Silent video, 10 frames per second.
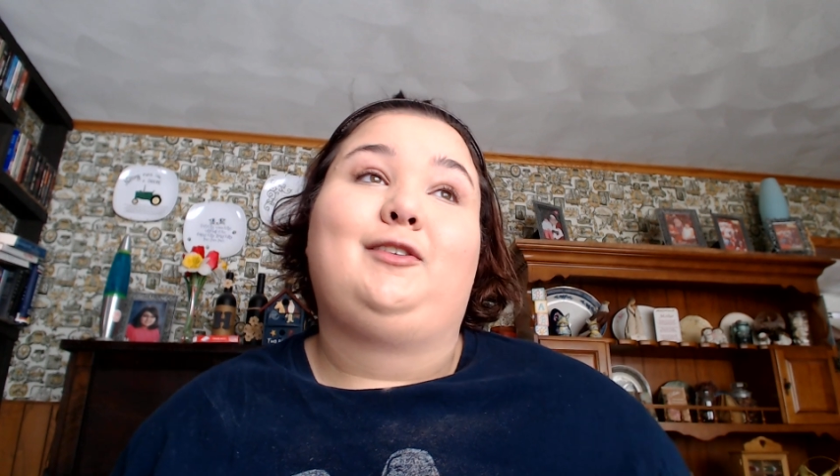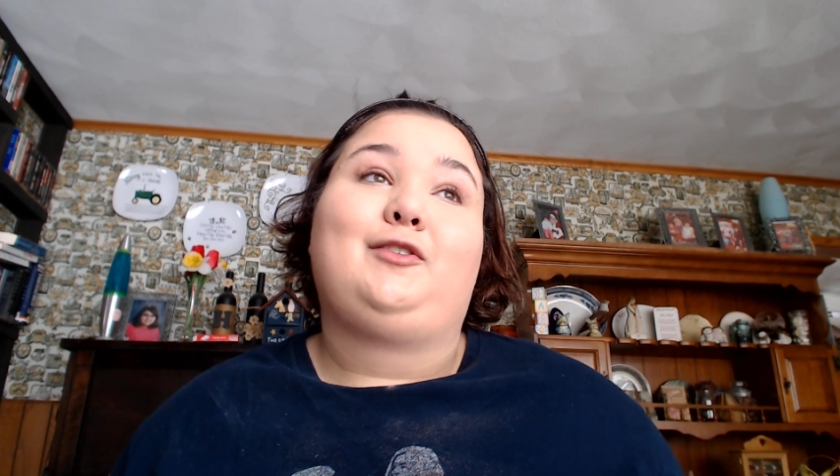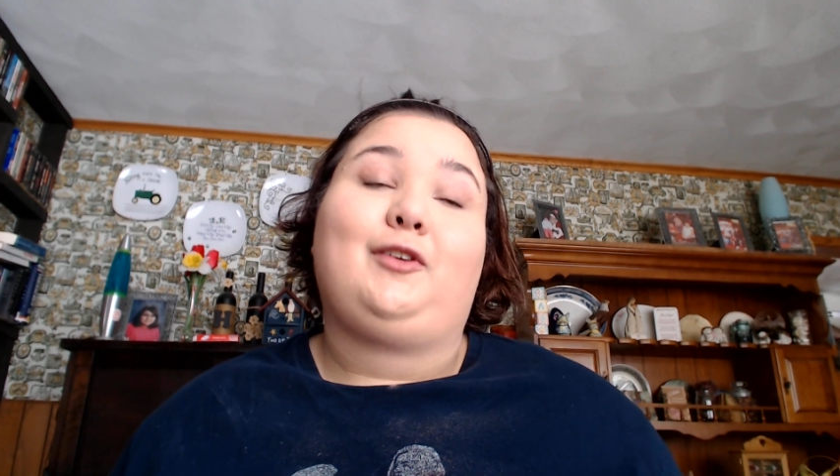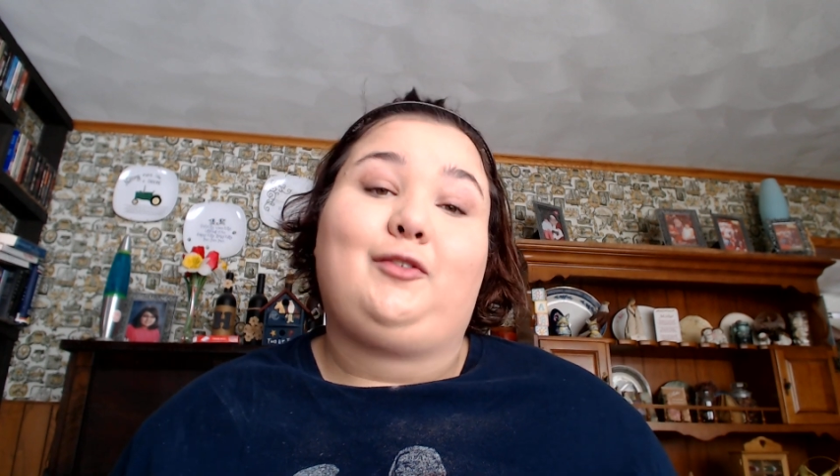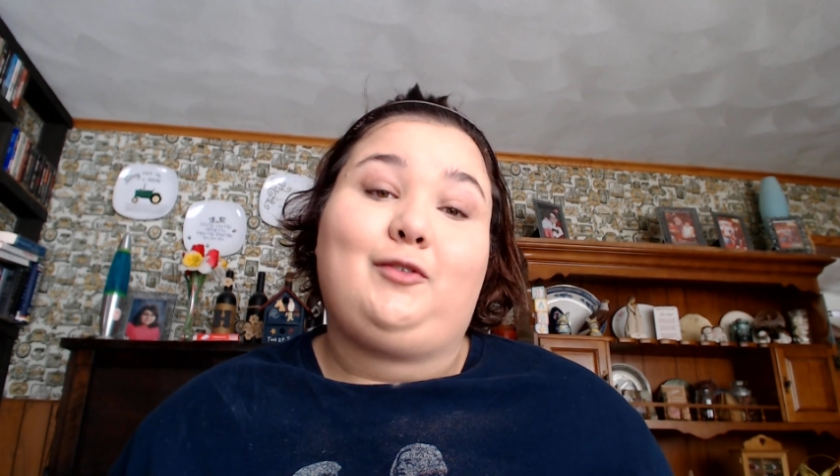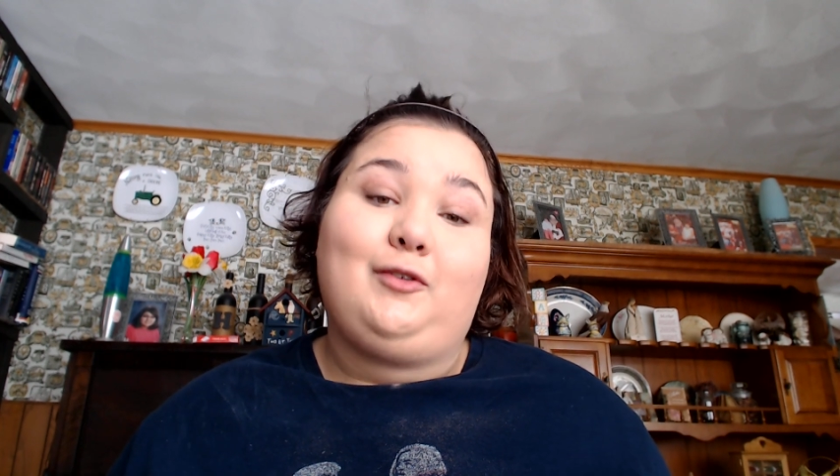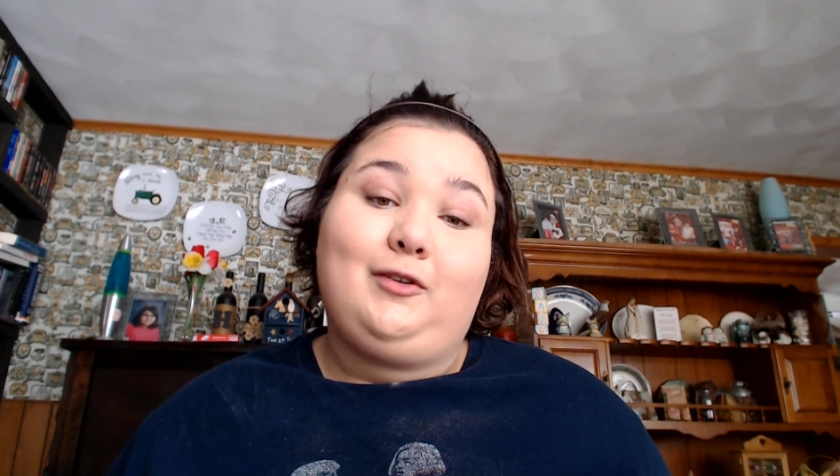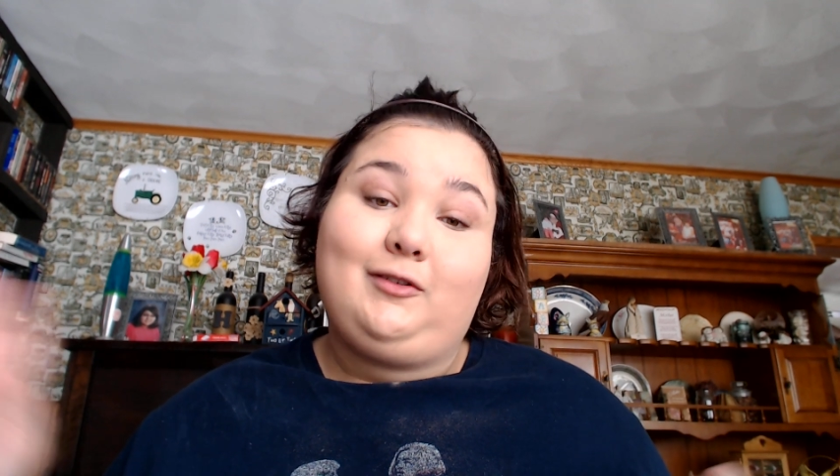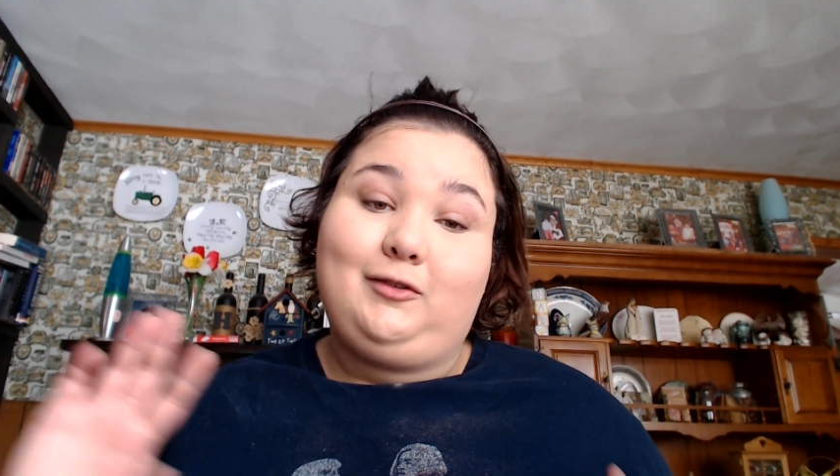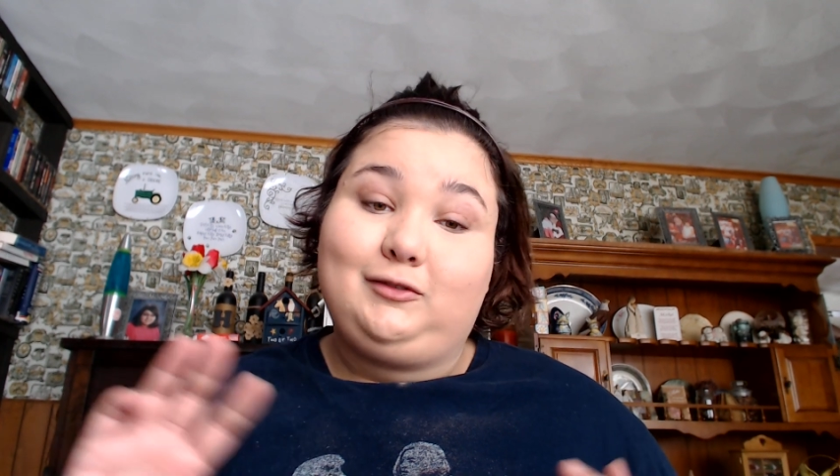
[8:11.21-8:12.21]

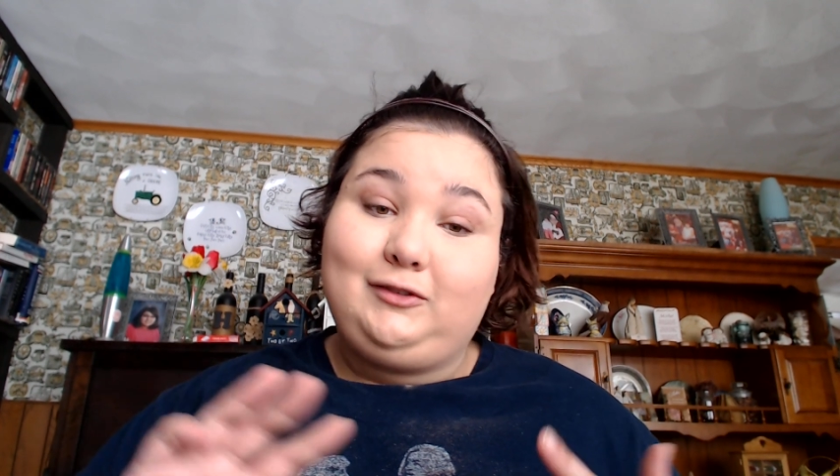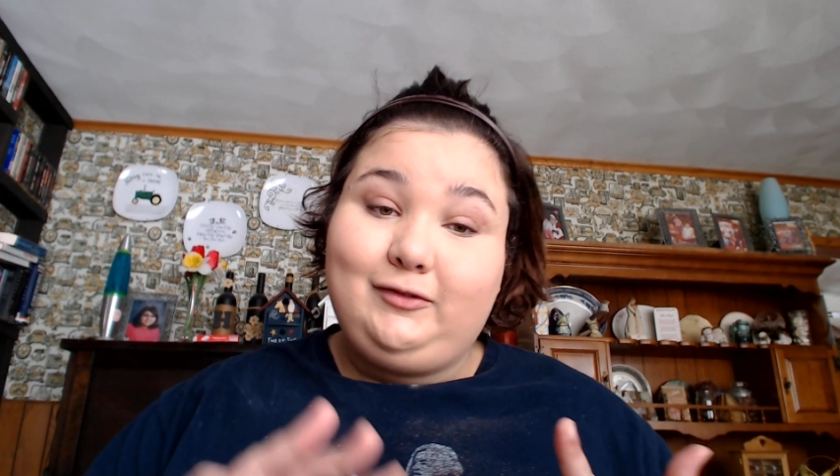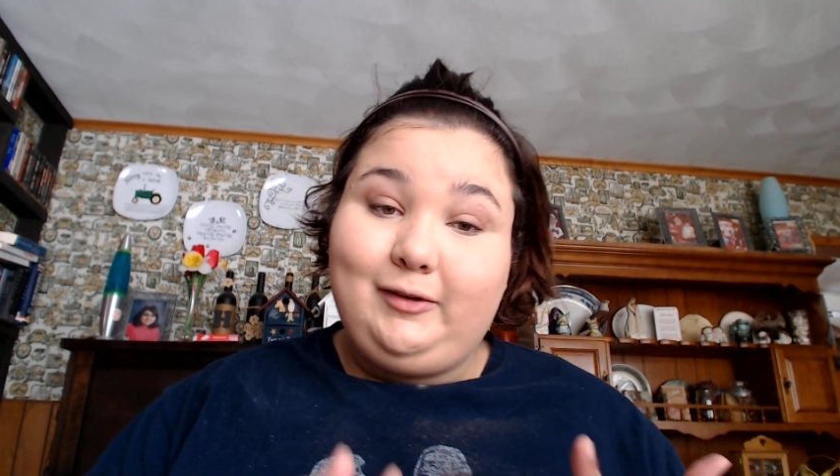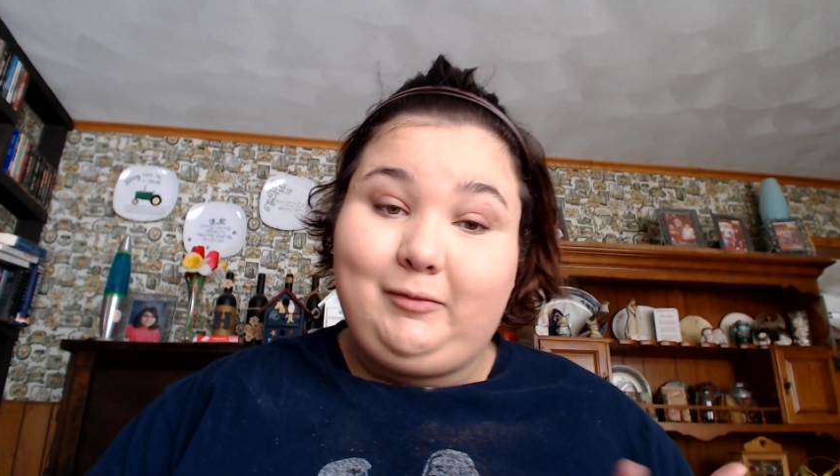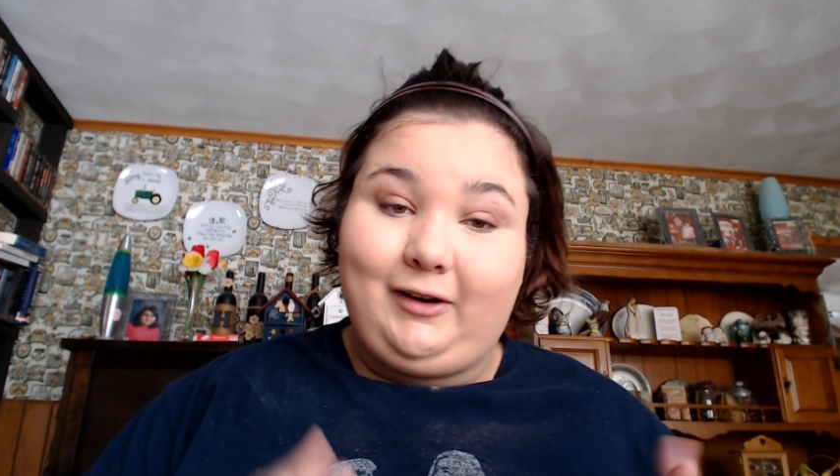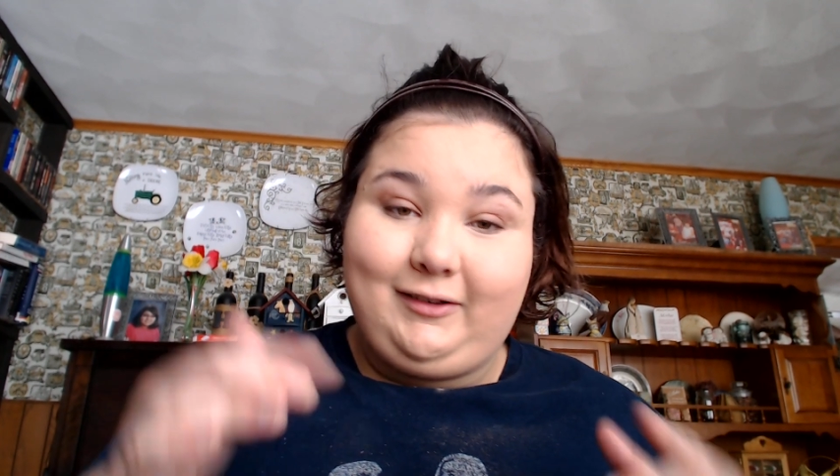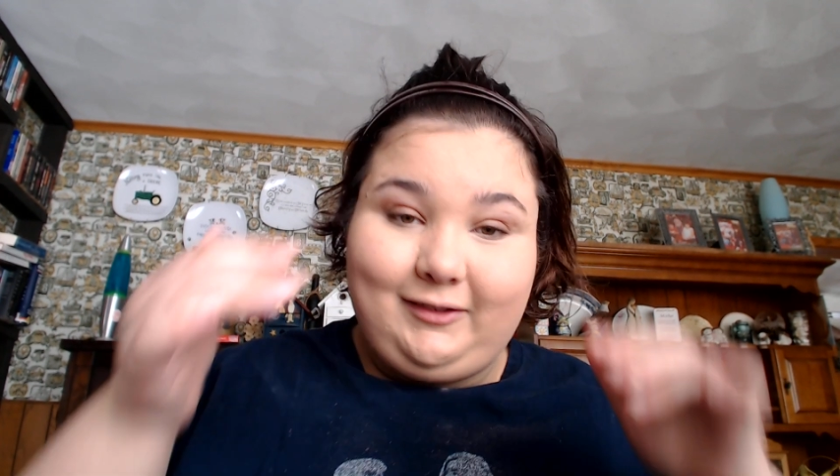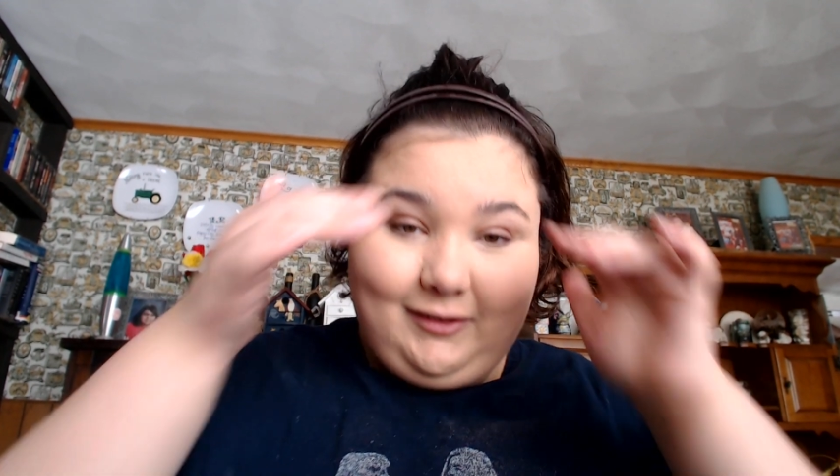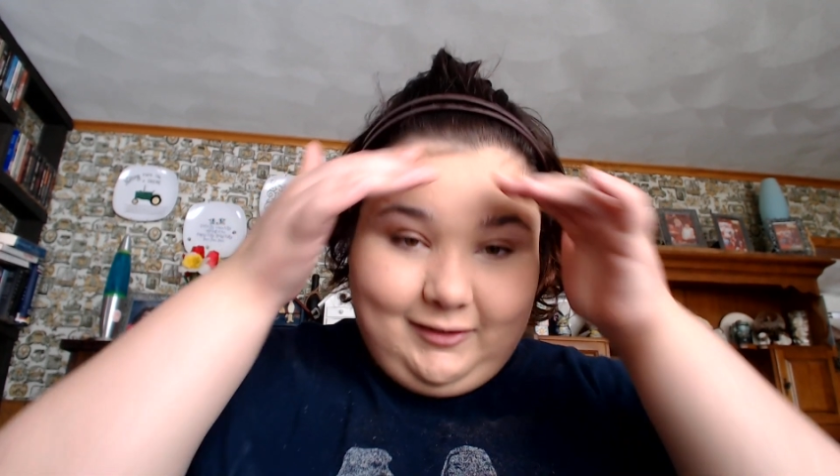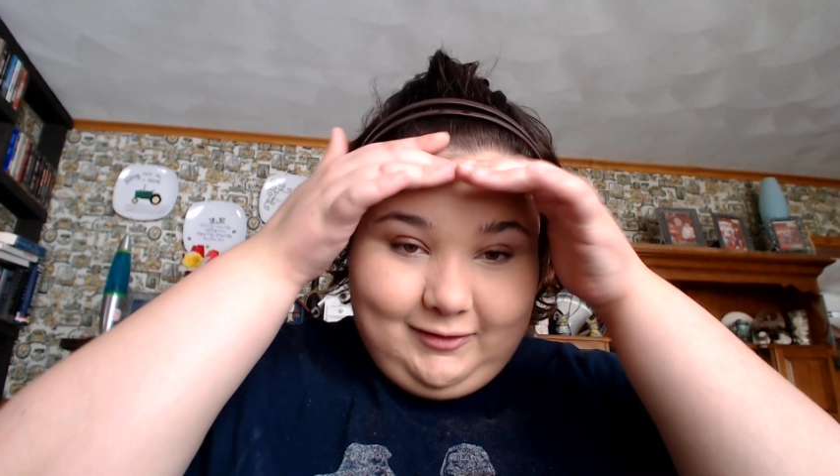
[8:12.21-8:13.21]
drugstore cruelty-free
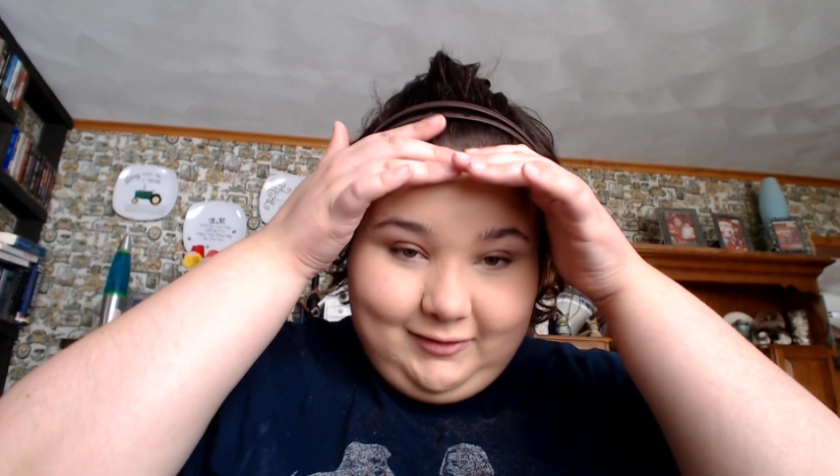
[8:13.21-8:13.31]
brands.